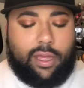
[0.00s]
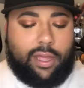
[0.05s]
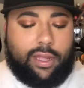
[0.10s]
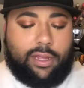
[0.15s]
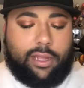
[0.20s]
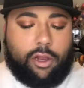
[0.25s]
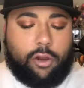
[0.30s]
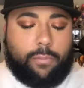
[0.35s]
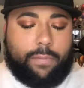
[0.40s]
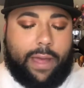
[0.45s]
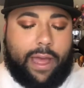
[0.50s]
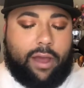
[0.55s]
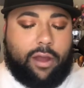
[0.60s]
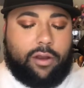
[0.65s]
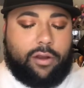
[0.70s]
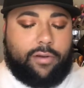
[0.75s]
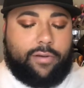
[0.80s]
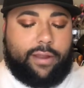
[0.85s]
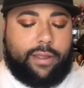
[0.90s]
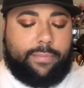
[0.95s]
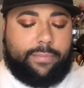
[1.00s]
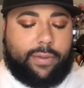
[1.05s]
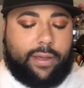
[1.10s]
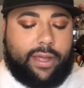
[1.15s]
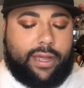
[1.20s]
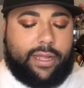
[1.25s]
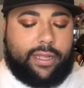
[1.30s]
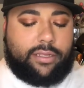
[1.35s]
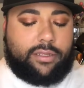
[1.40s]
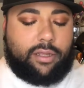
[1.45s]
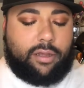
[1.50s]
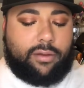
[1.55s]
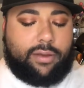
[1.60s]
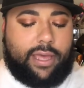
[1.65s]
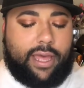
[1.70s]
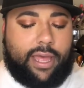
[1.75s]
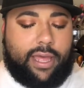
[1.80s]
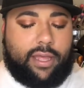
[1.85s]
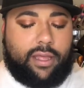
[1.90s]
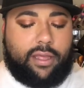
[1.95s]
A little powdery, but it's
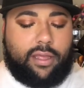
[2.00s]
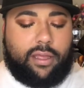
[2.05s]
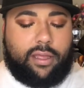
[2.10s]
okay.